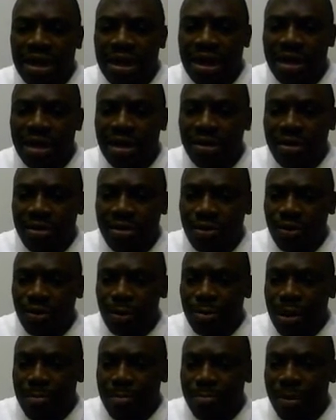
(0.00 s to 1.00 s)
need
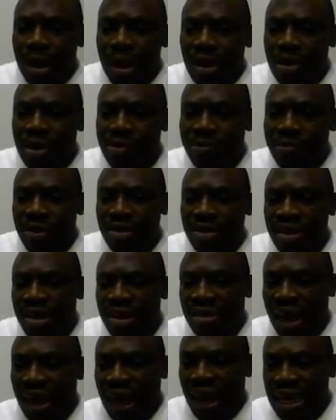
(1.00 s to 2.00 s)
to be paying for
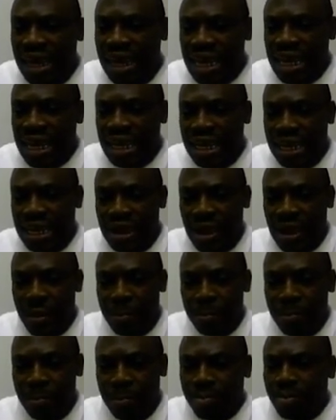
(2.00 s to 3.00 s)
things I need.
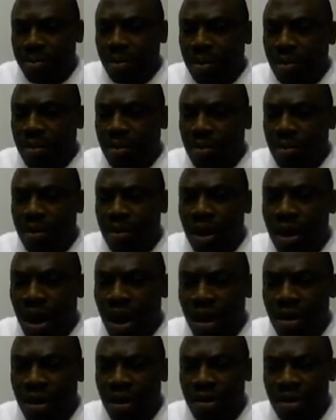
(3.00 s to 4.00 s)

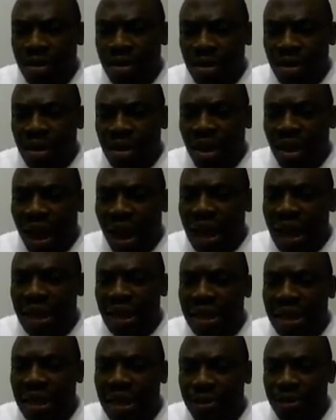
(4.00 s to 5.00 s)
Okay? I
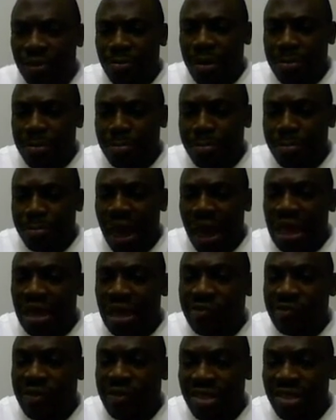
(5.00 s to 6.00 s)
need to be
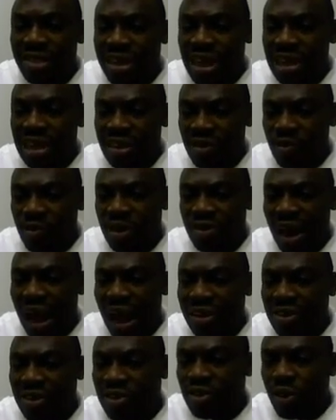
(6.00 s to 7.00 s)
paying for things in
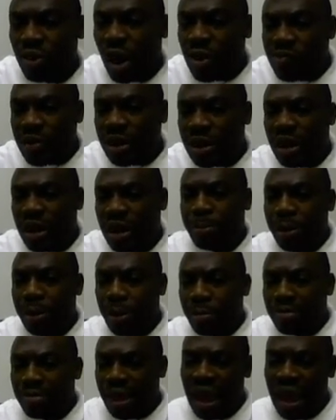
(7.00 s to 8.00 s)
which are solving the
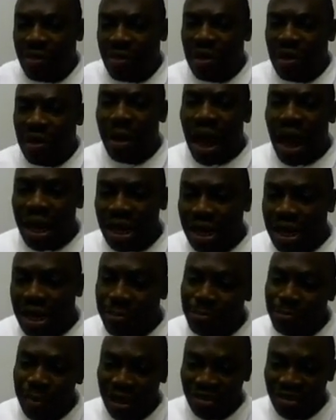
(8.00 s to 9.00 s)
problems I have. I'm
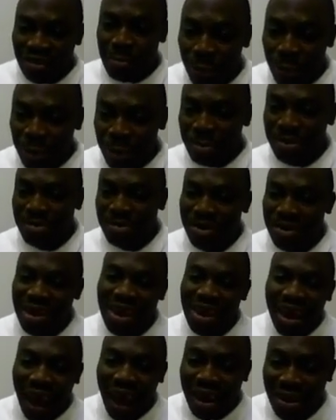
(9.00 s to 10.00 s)
hungry, it's a problem to me.
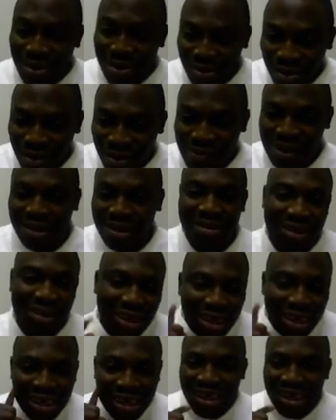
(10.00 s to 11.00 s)
I need to solve it.
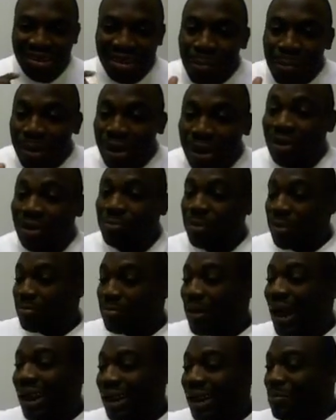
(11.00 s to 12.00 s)
Somebody has
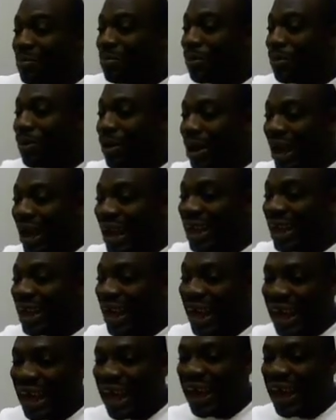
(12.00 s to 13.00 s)
prepared
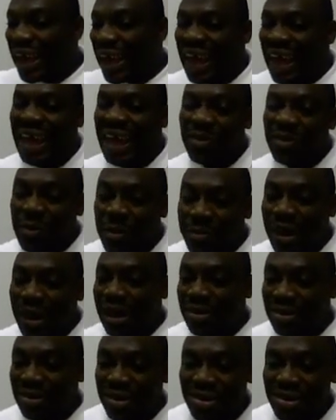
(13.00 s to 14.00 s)

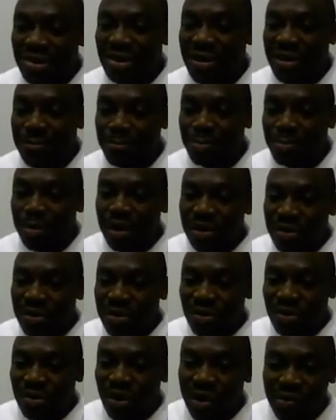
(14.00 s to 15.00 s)
a system
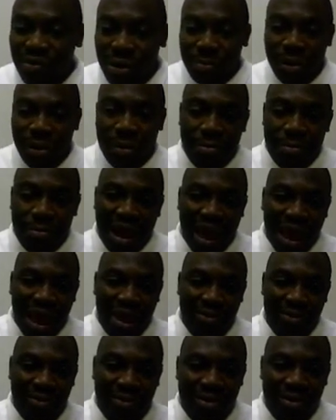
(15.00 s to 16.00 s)
to solve the problem I
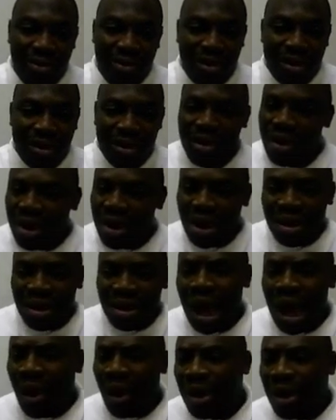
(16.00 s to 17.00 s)
have."
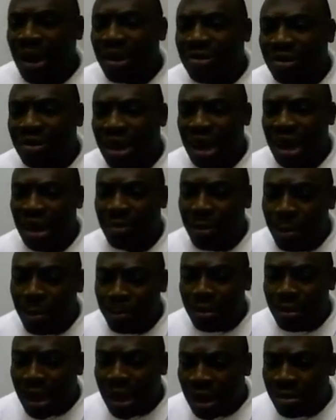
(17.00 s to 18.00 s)
Now he said,
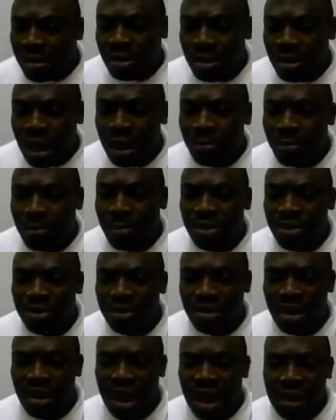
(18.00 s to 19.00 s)
then my
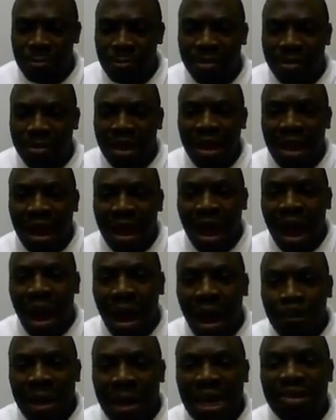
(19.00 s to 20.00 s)
mentor said,
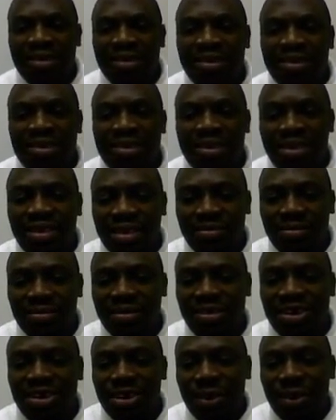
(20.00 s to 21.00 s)
"How many
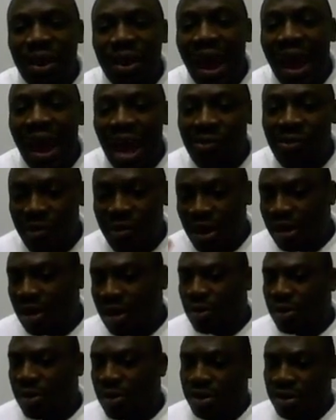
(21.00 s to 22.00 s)
systems do you have in
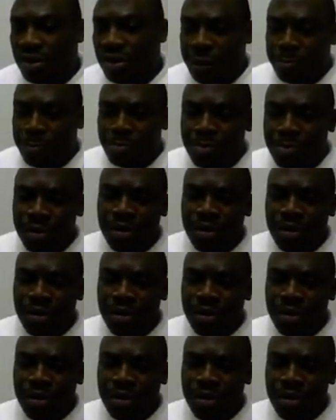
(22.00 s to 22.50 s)
the world